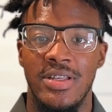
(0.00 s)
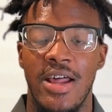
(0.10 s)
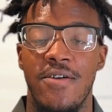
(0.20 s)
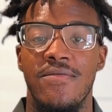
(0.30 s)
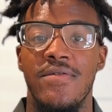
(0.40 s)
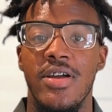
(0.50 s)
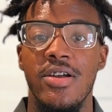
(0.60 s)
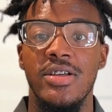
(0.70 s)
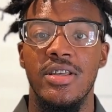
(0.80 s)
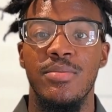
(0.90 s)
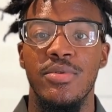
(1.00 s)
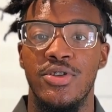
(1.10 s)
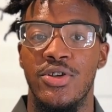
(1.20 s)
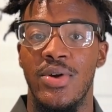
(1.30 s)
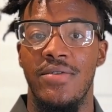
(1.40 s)
that are very similar
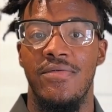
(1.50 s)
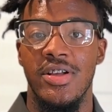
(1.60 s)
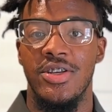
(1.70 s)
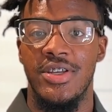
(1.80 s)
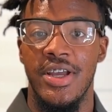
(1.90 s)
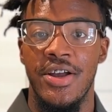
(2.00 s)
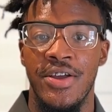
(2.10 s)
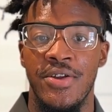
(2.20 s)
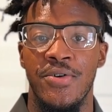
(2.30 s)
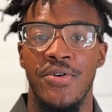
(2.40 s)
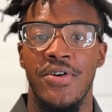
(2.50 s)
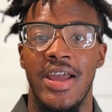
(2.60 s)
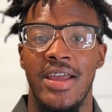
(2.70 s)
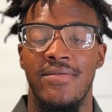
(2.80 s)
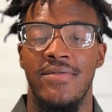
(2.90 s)
to a vegetarian or
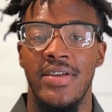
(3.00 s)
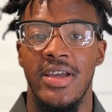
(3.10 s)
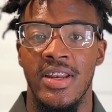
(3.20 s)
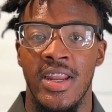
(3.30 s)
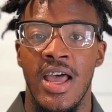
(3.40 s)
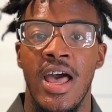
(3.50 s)
a vegan.